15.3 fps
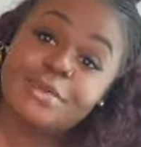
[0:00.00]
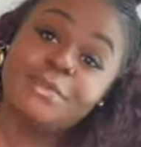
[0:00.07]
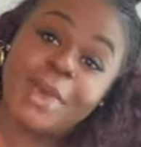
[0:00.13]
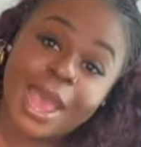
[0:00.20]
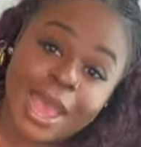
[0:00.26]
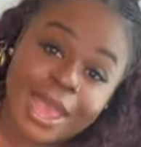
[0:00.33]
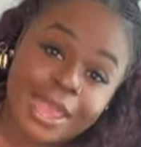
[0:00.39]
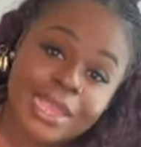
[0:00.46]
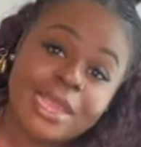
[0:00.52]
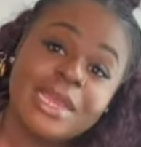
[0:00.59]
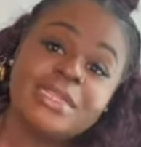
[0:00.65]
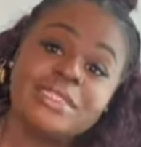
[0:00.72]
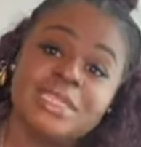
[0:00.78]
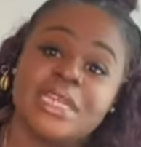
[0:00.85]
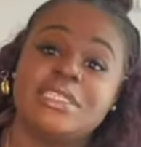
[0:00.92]
my
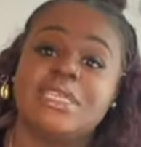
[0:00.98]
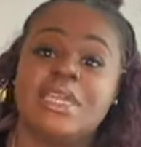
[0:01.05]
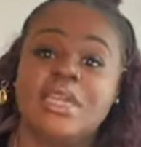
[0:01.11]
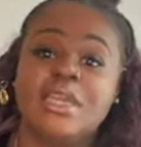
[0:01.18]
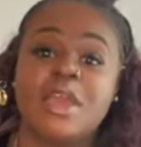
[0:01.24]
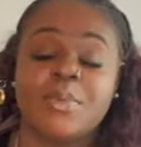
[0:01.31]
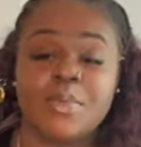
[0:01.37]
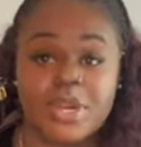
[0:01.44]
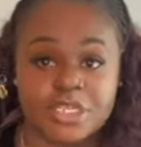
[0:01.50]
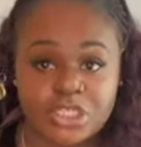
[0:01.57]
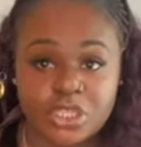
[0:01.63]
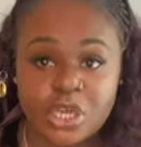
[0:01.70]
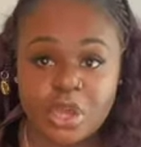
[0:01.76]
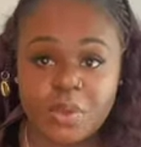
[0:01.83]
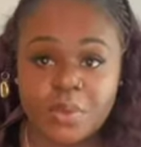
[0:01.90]
debt to income
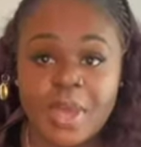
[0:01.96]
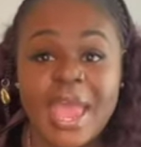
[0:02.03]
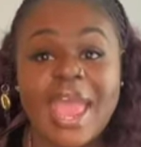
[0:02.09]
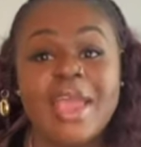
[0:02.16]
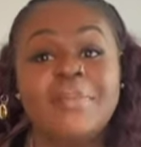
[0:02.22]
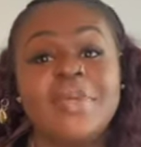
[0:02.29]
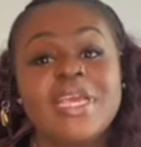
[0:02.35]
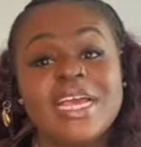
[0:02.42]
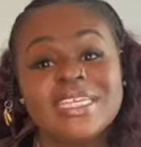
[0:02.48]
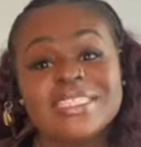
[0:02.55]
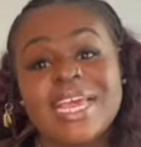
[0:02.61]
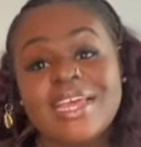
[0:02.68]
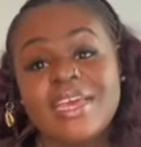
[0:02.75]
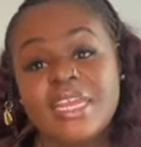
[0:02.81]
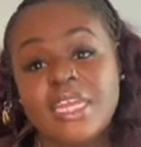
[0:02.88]
ratio. And because
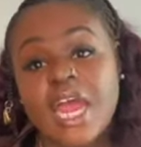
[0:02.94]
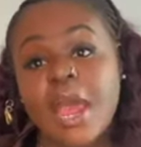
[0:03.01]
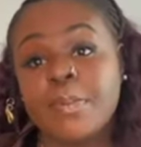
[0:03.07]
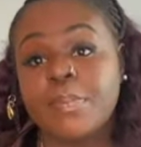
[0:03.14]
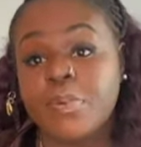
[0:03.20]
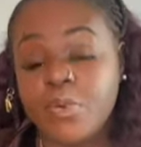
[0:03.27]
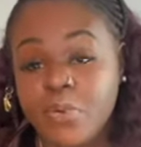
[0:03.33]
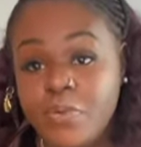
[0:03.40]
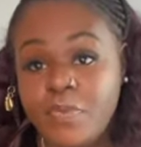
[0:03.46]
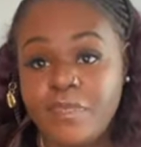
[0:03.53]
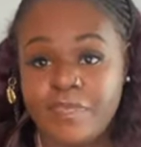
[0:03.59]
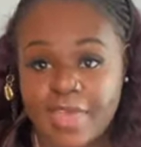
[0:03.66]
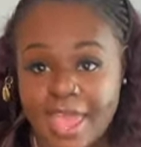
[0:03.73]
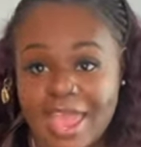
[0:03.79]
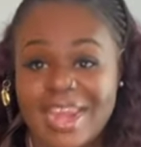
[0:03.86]
I could not prove
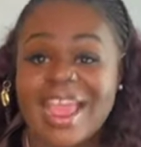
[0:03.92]
that,